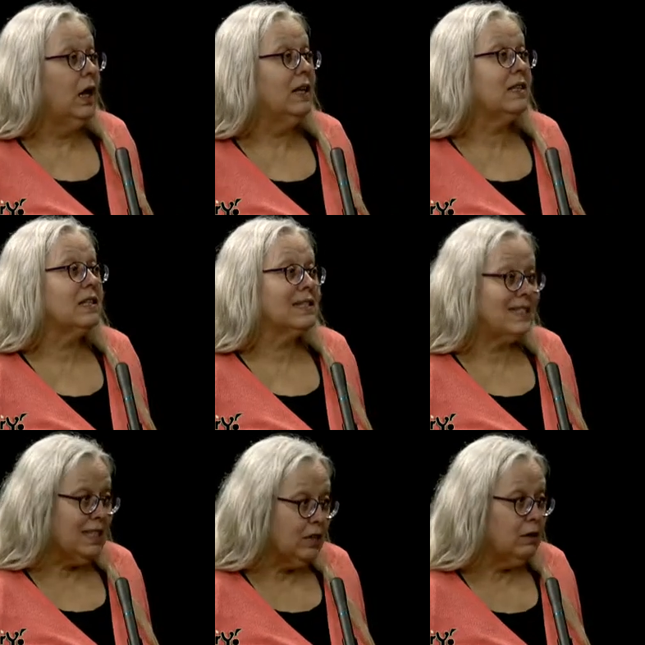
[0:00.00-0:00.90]
It
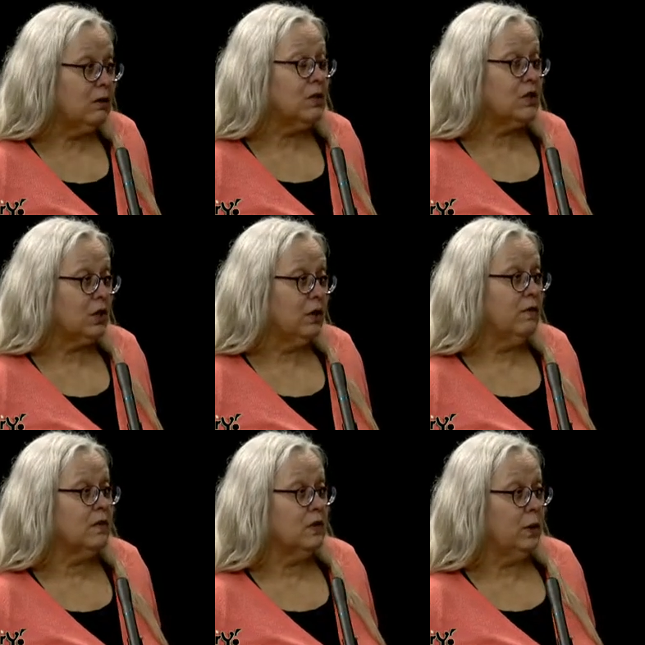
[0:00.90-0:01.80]
still
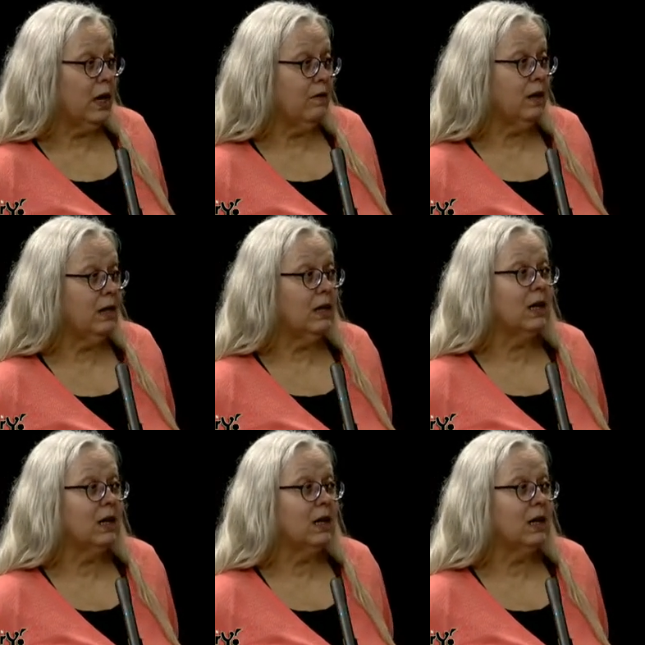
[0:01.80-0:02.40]
serves New Haven.